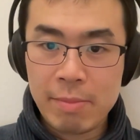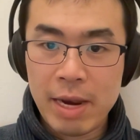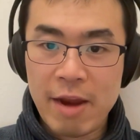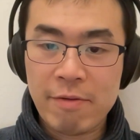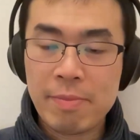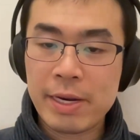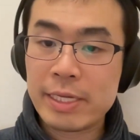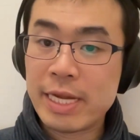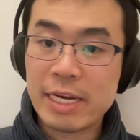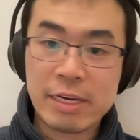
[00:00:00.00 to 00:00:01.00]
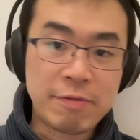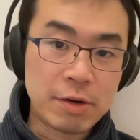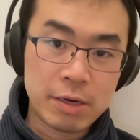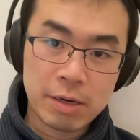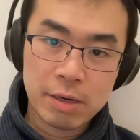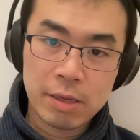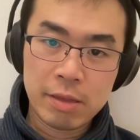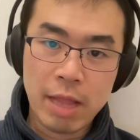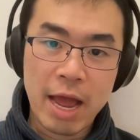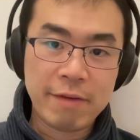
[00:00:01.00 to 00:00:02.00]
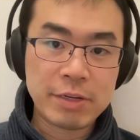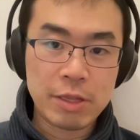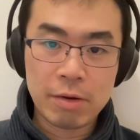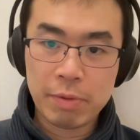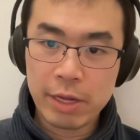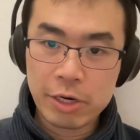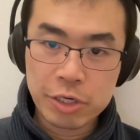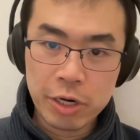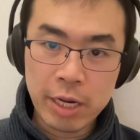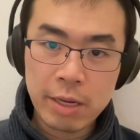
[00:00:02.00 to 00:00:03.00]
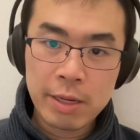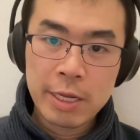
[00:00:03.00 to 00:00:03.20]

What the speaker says: Everybody is at different lives in their player journey.